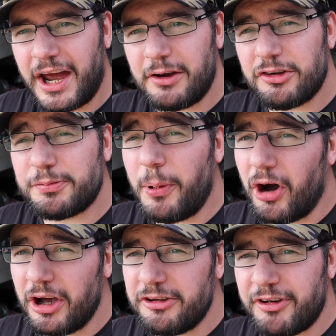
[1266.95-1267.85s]
Now, the
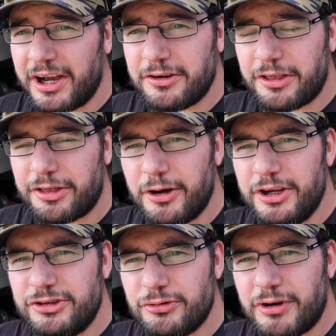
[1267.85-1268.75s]
spot I found at
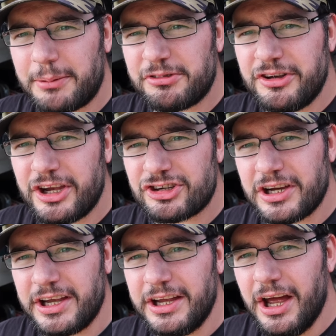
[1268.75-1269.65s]
32 wraps
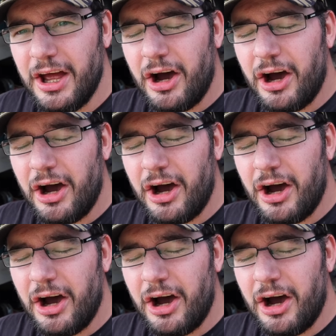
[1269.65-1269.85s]
initially,